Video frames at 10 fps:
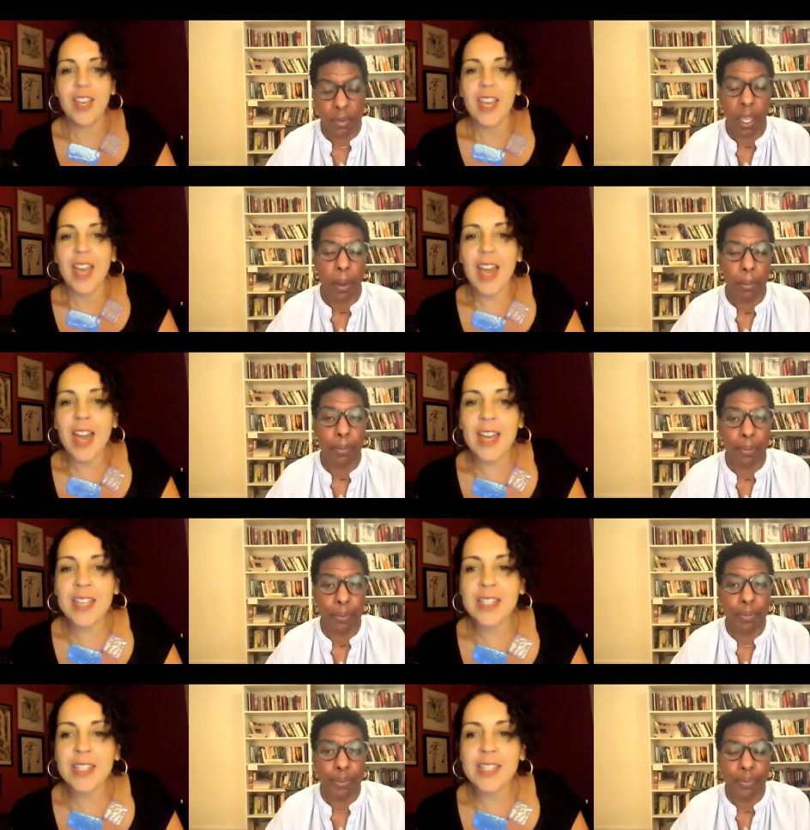Speaker 1: Yeah.
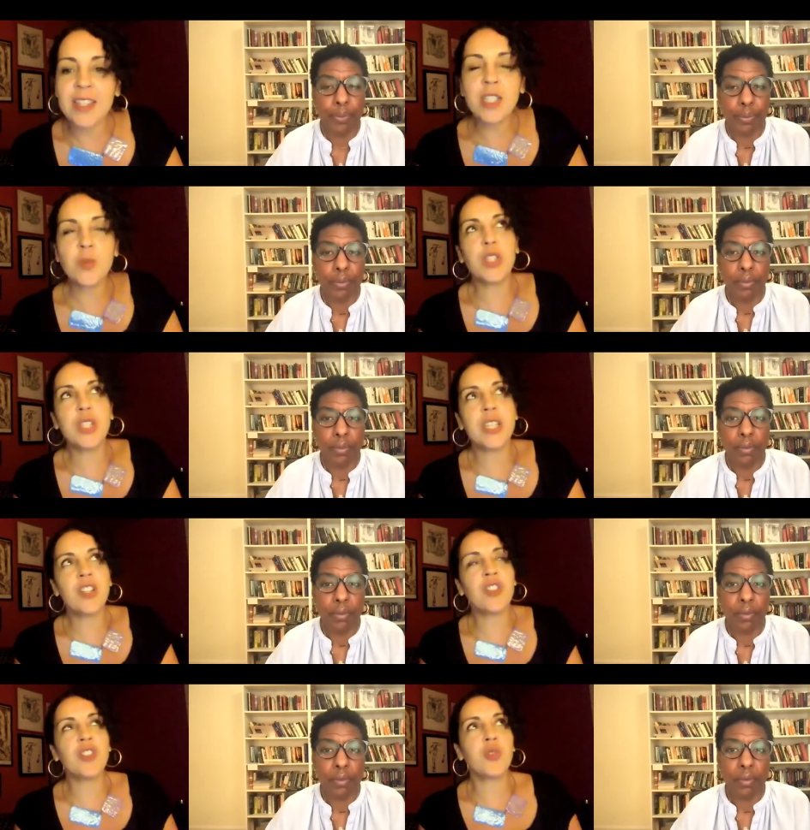And this
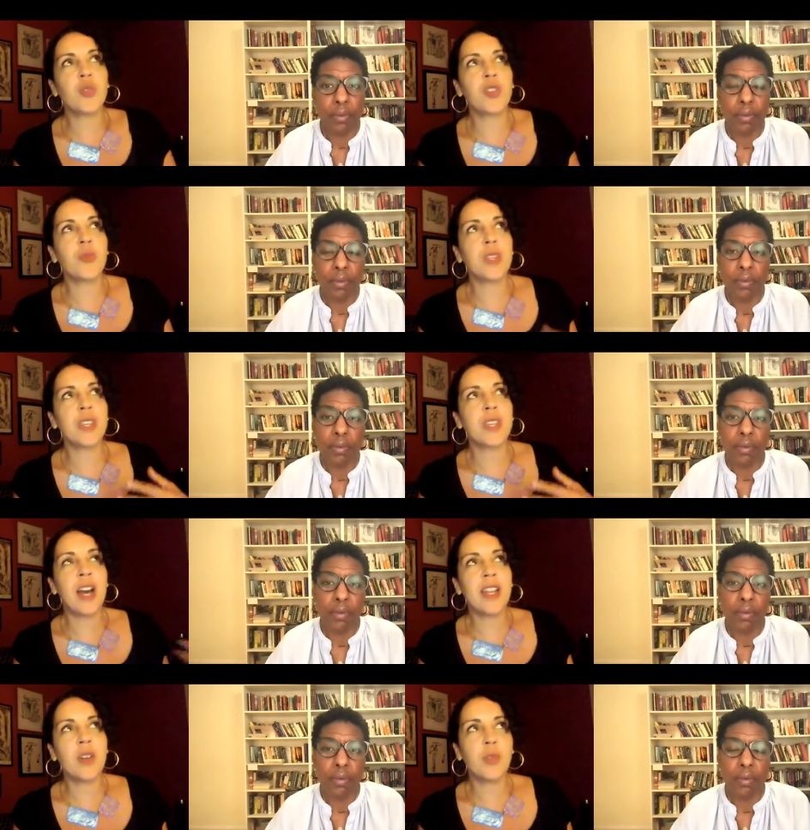particular story with
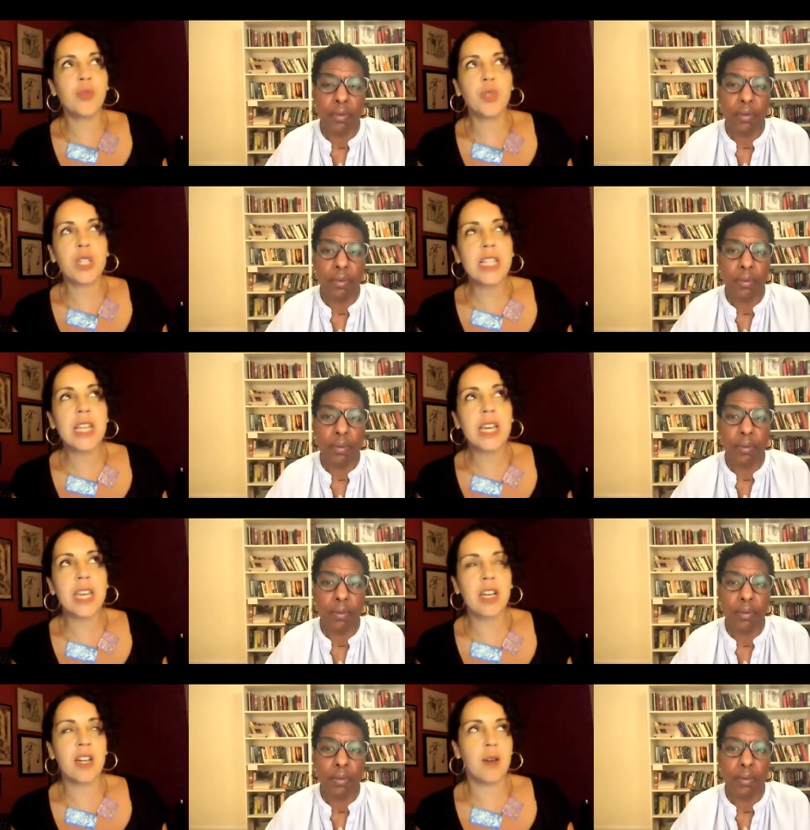Cara was really
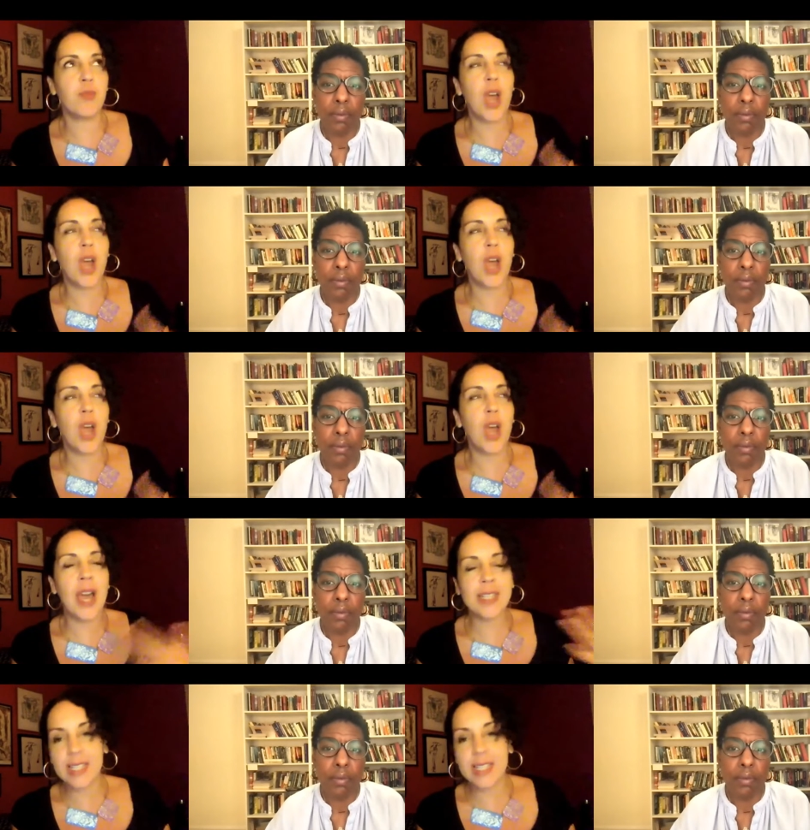like a uh,
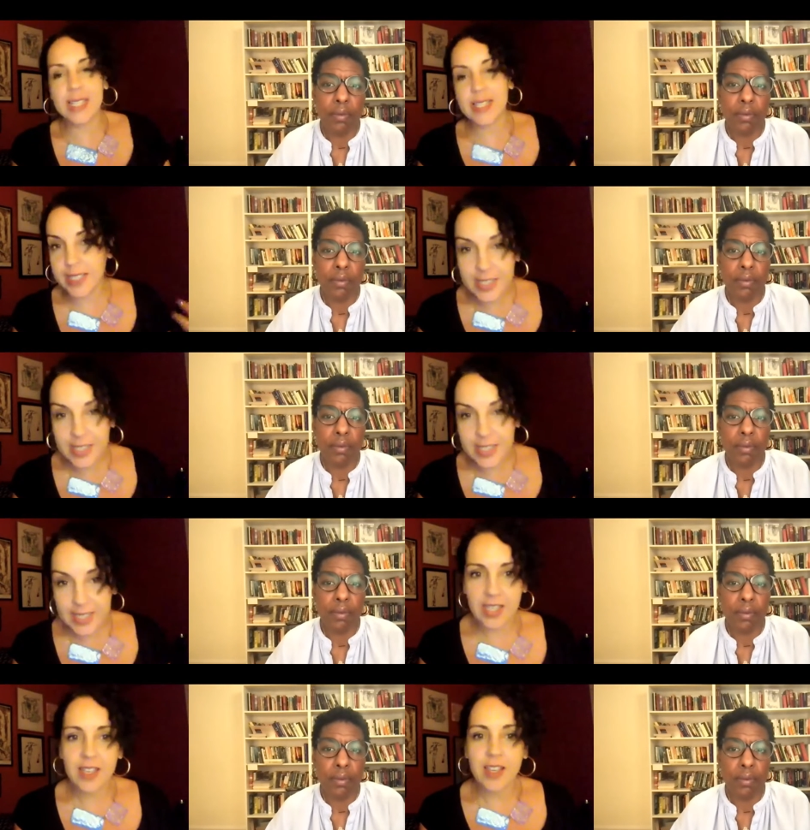practice in
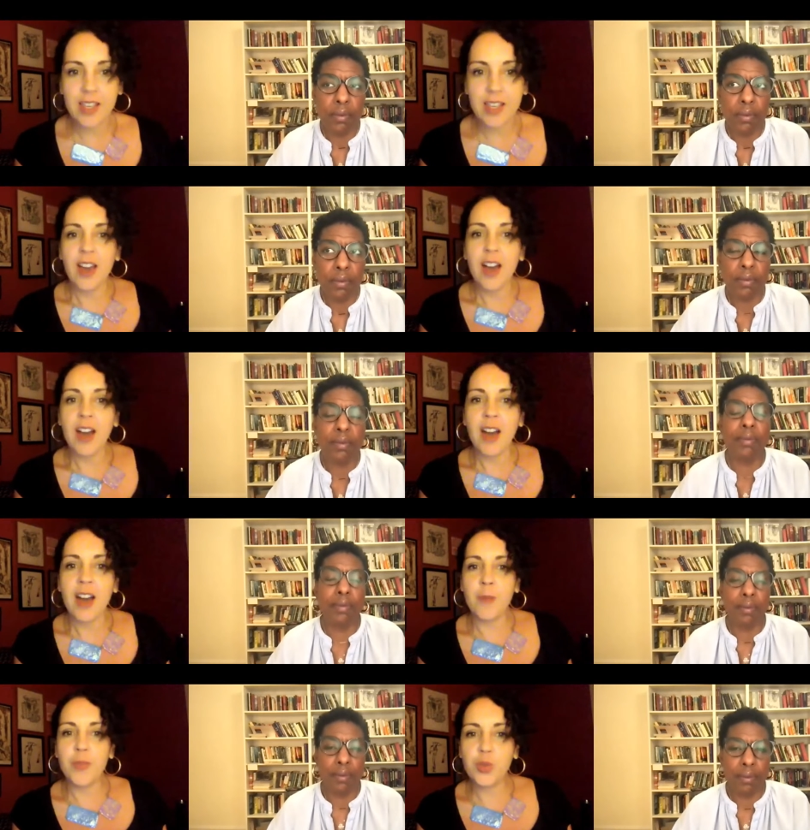listening
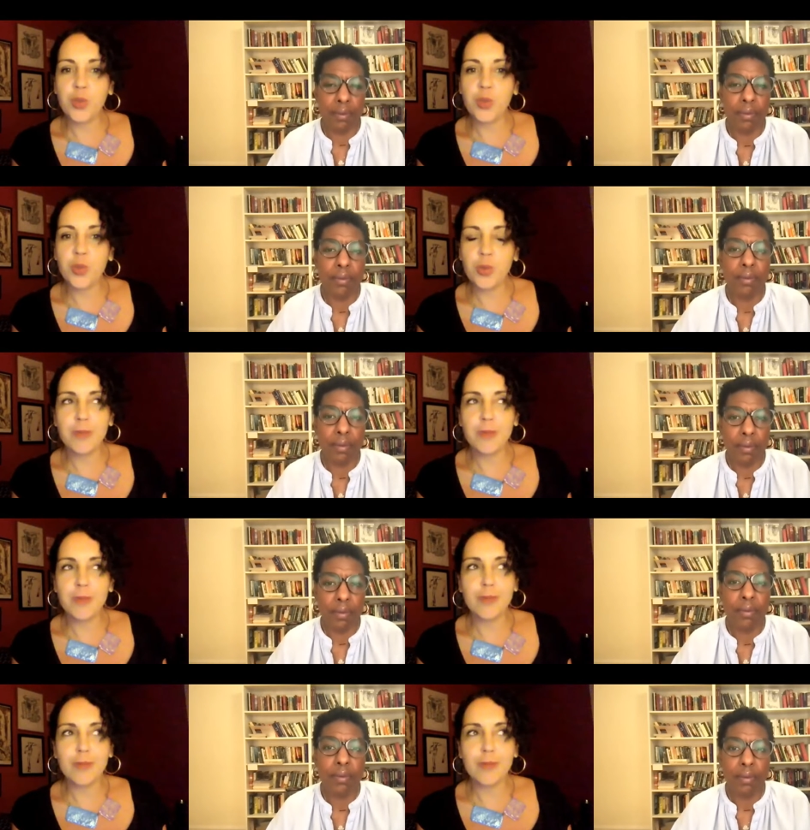um,
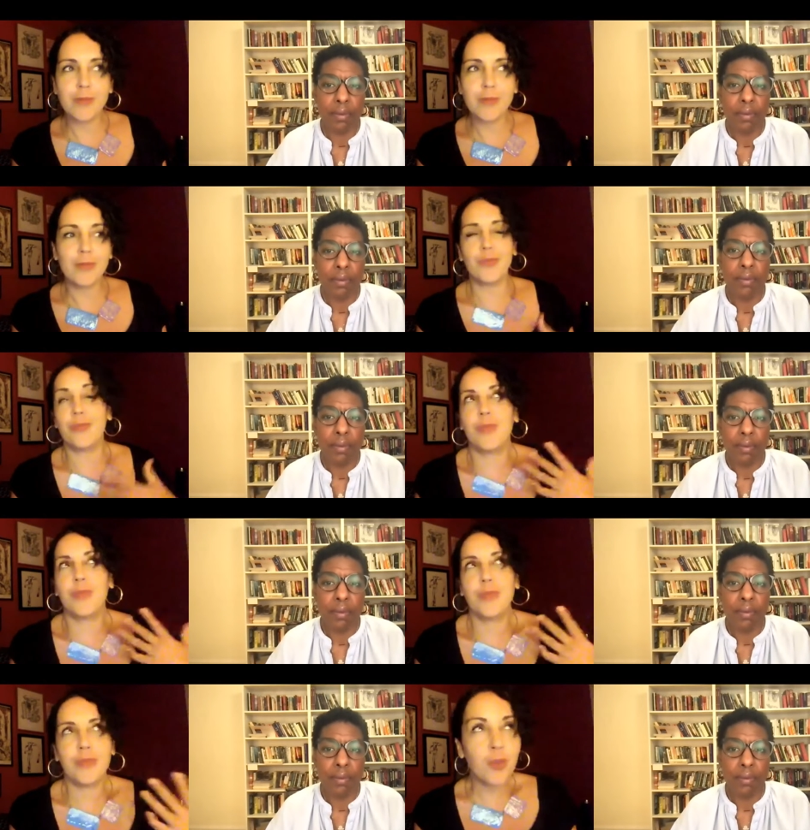to
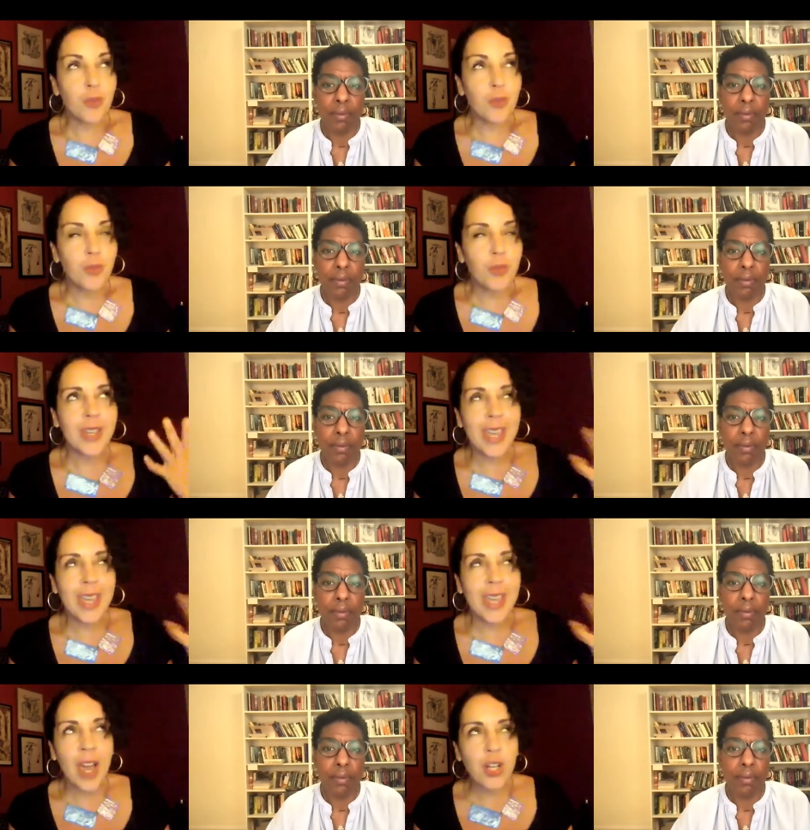the the
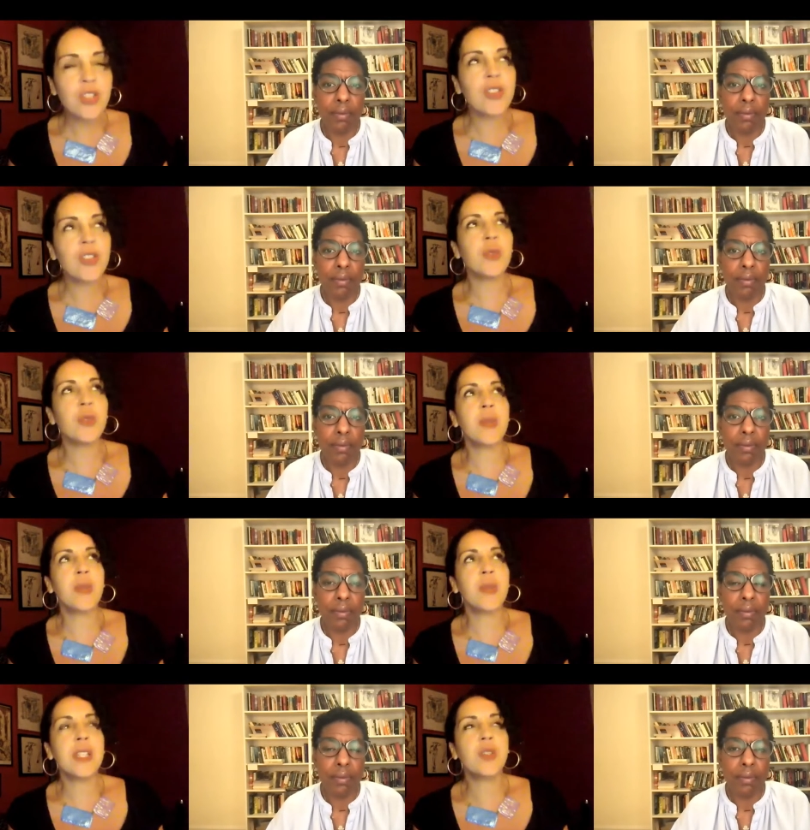character that was
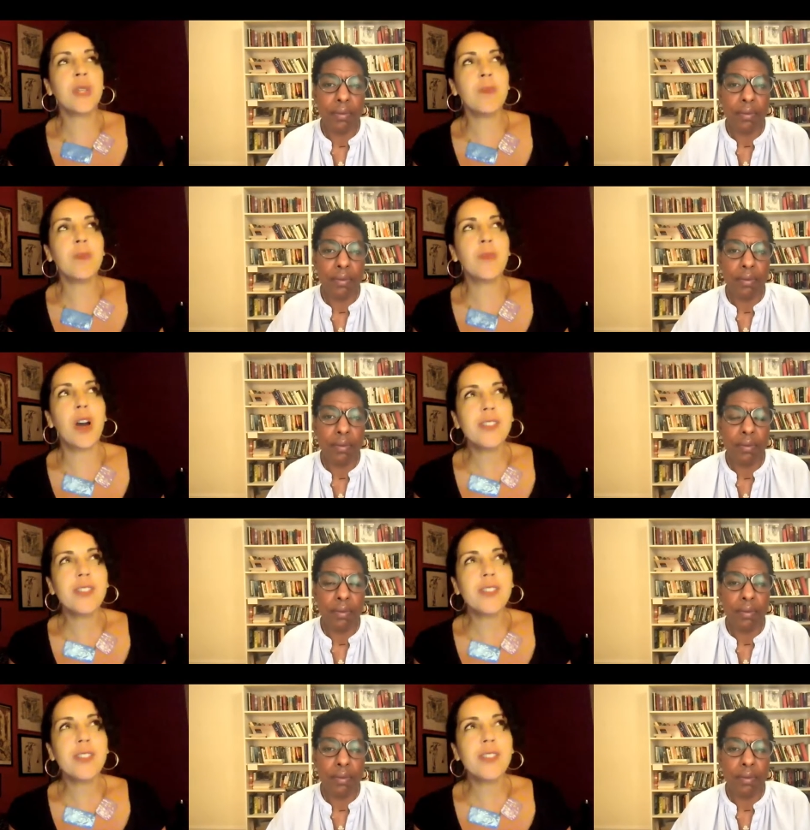coming to me, but also